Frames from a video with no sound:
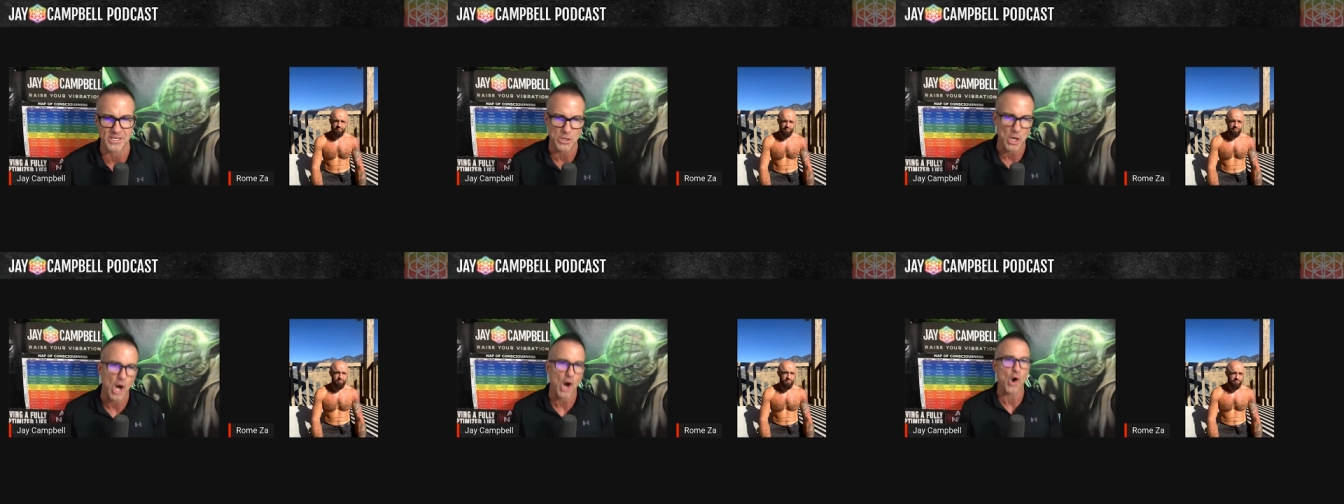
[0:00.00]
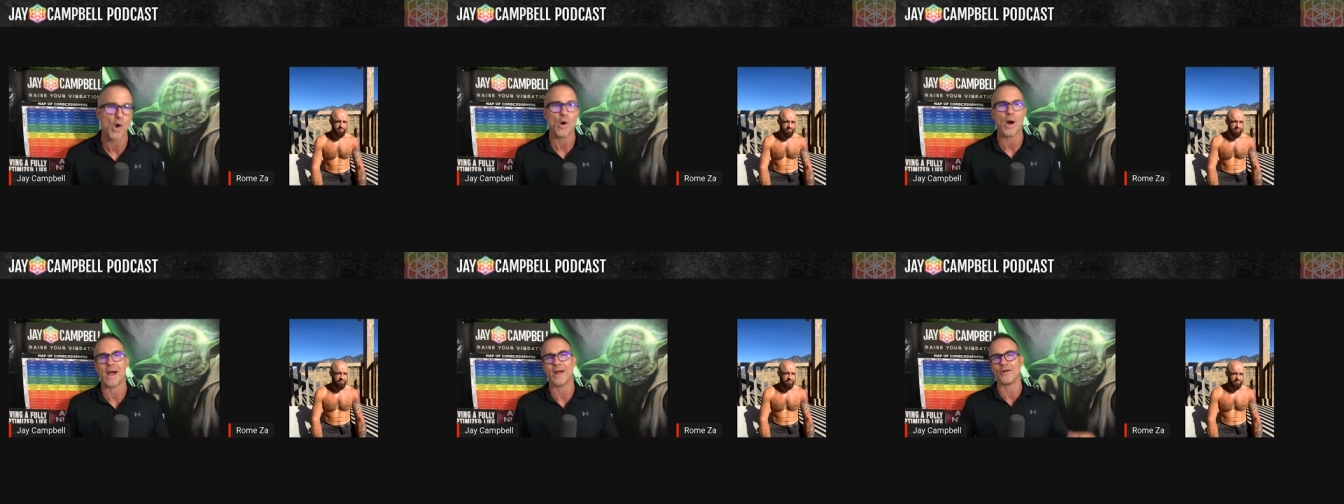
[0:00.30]
And
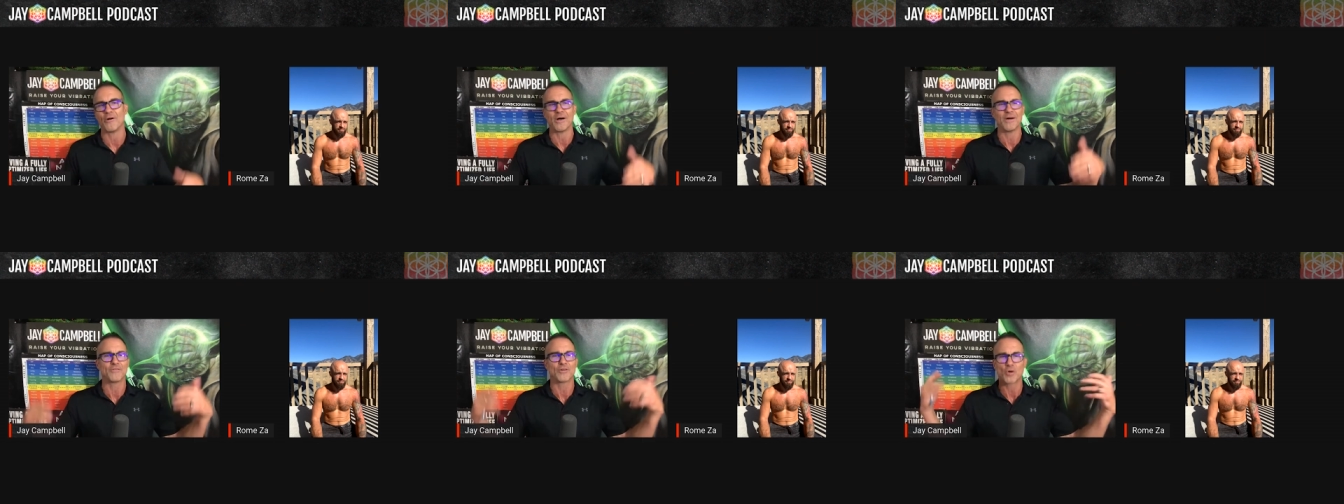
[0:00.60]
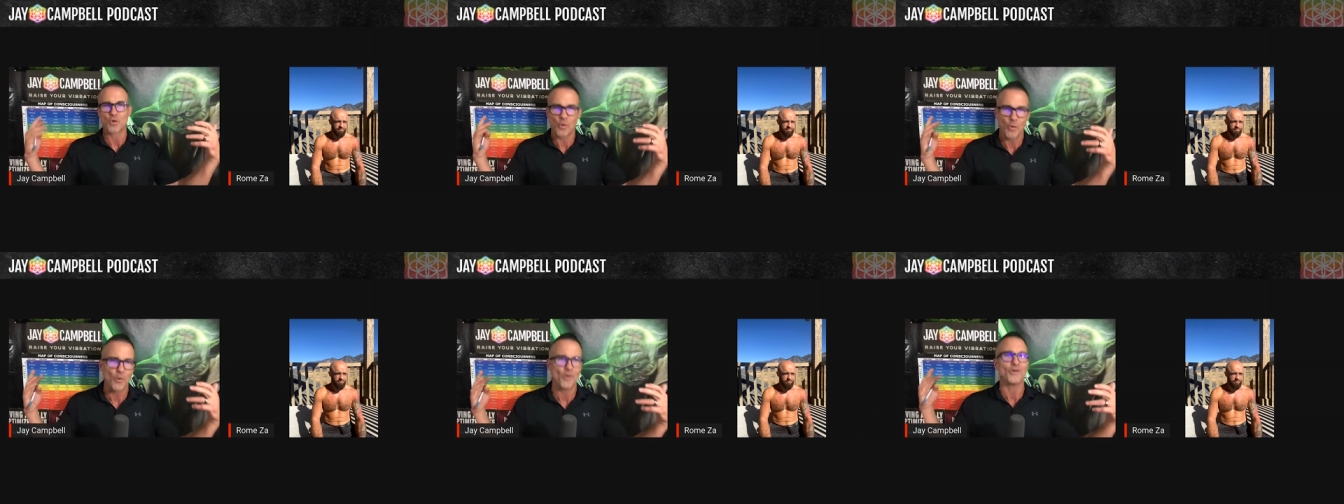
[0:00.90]
no, I don't have a
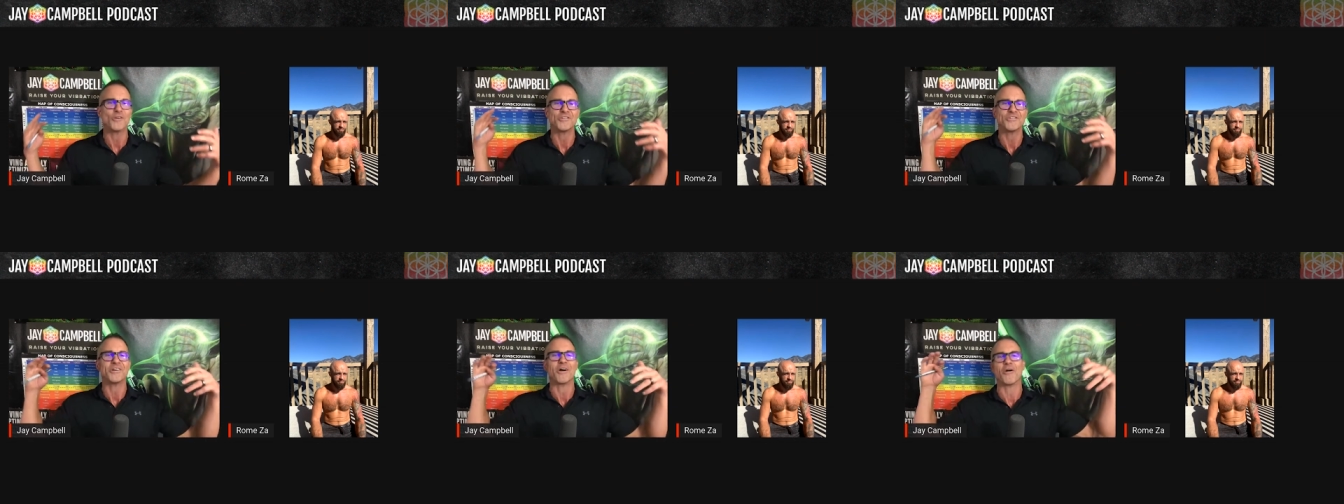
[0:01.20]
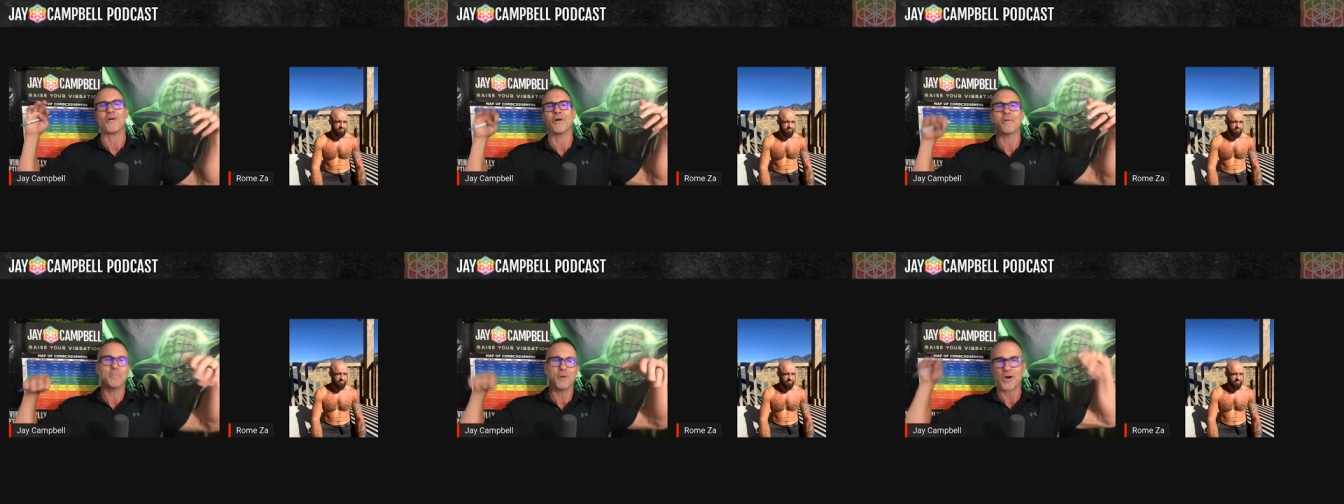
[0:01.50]
course
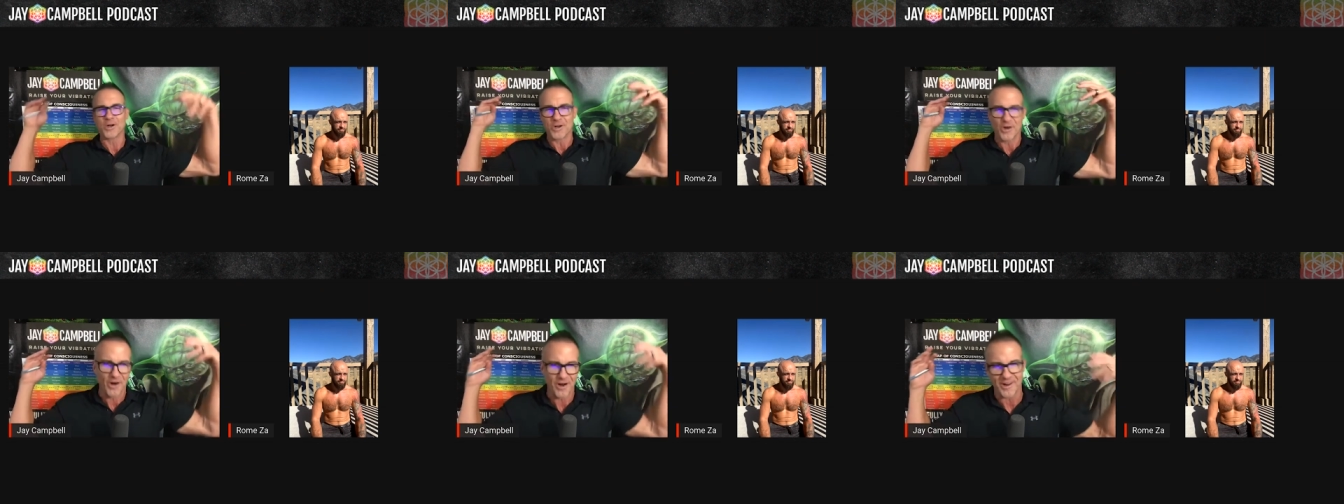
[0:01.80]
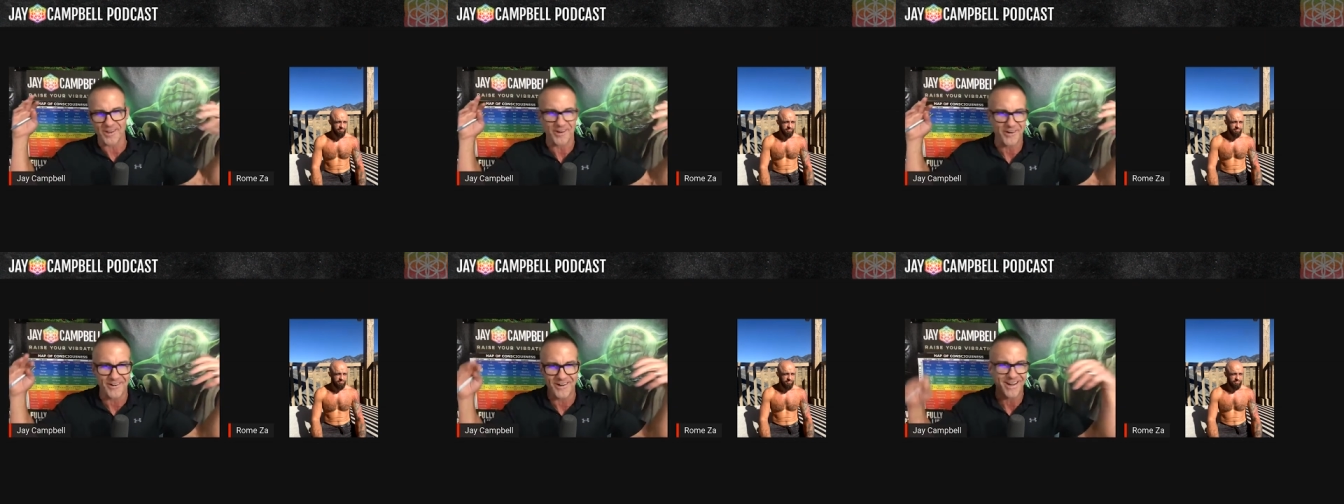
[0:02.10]
or a book
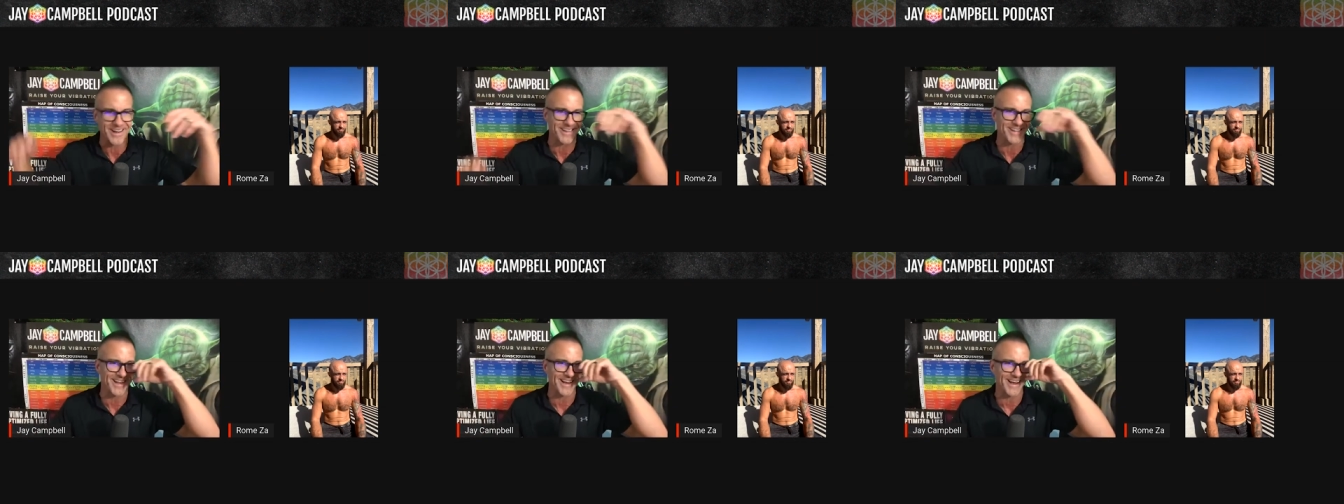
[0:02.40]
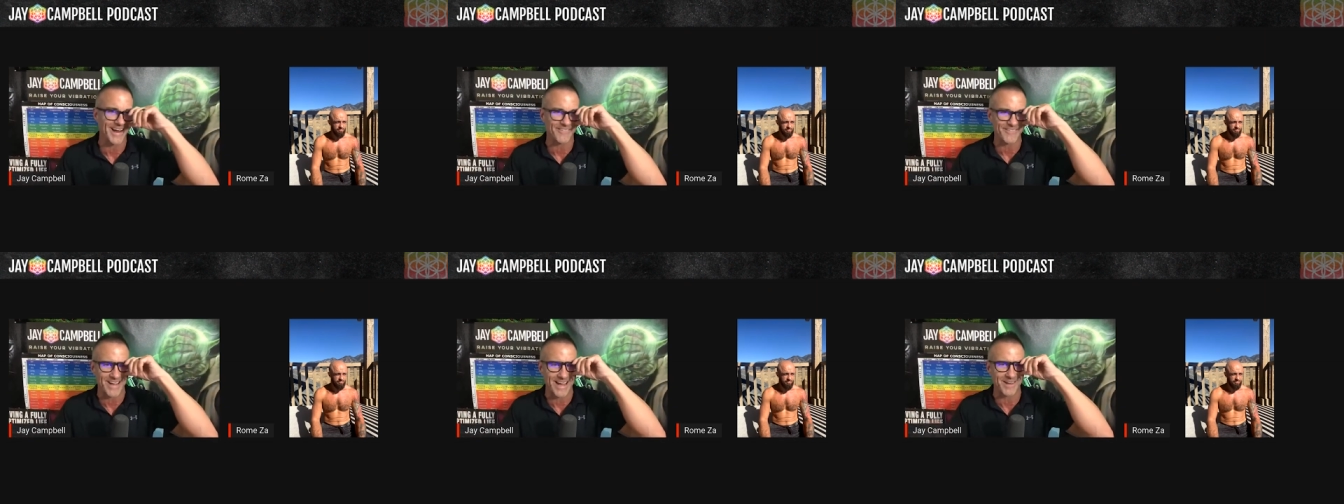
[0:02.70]
on it or anything.
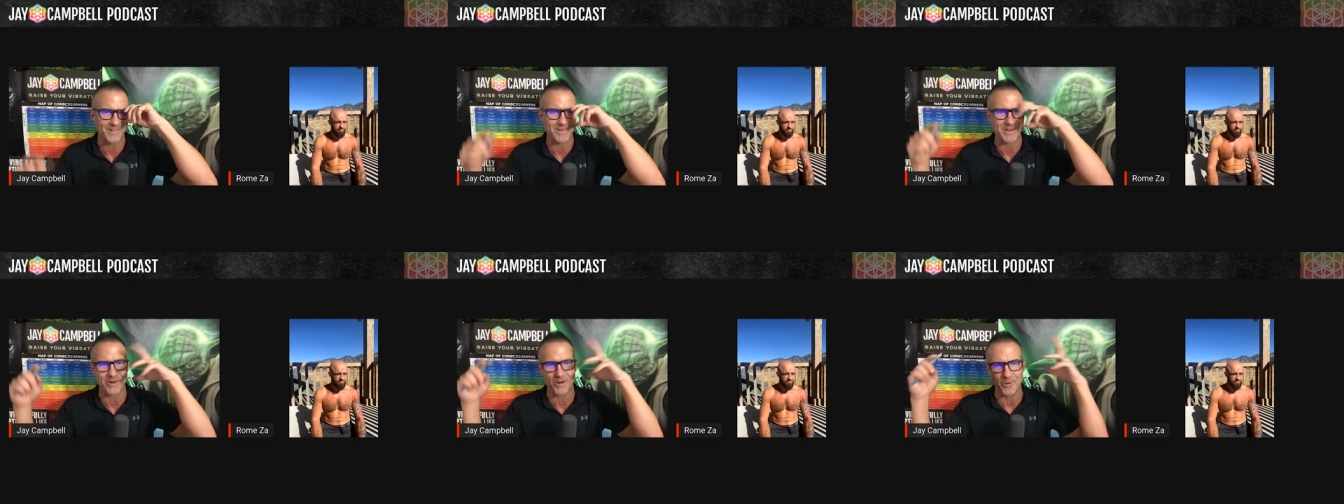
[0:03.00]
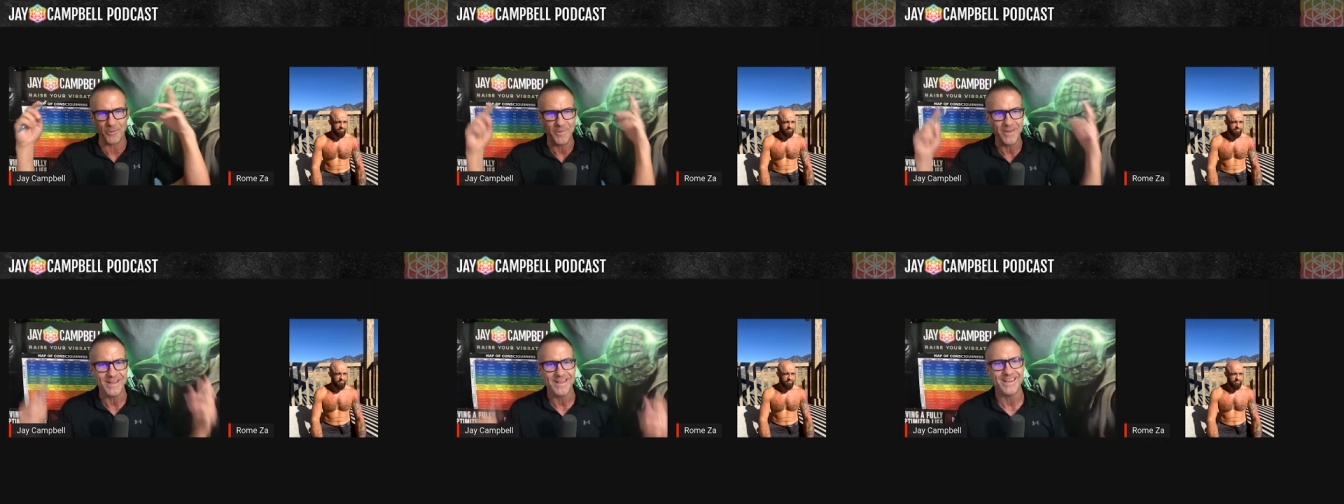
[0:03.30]
I've got, you
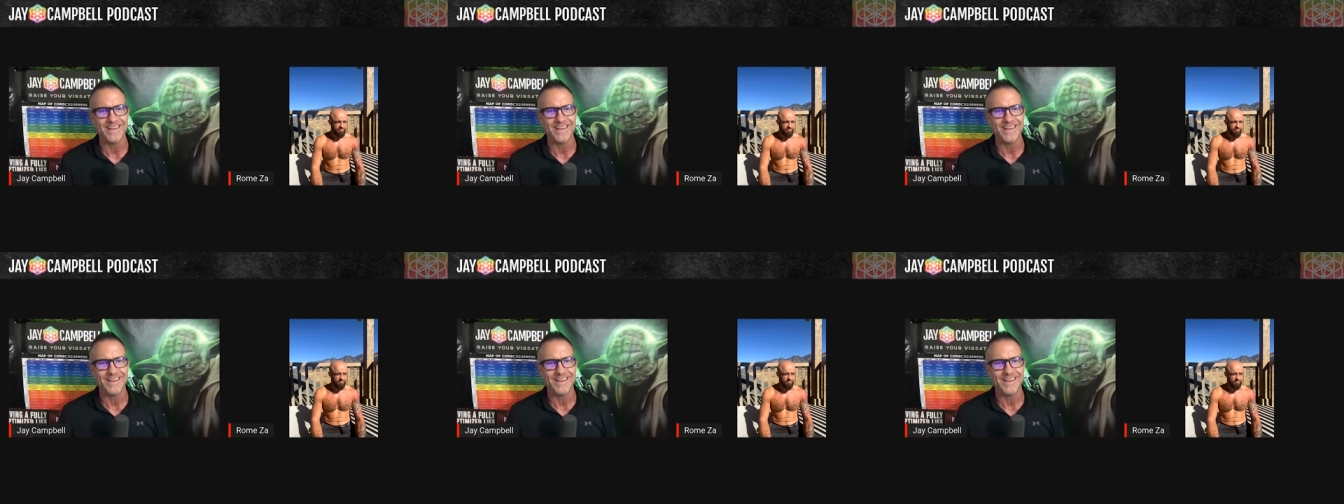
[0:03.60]
know,